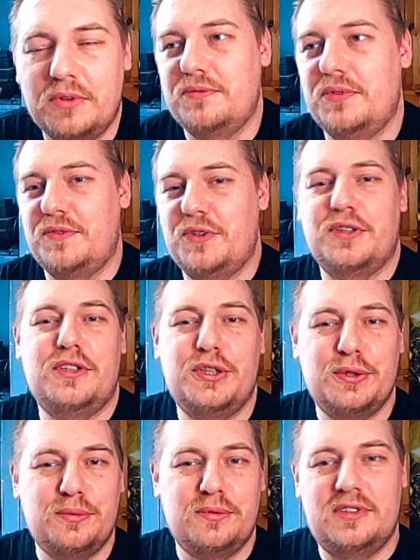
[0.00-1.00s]
We've got
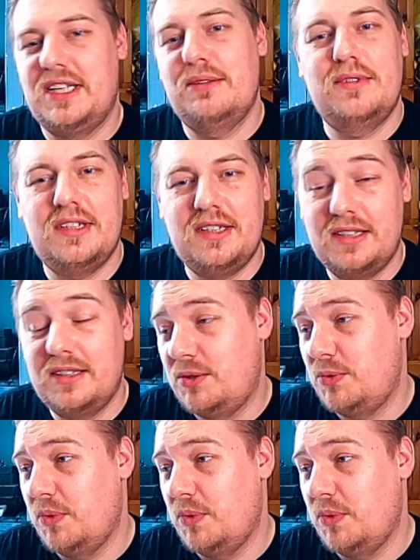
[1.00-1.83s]
new sound alerts,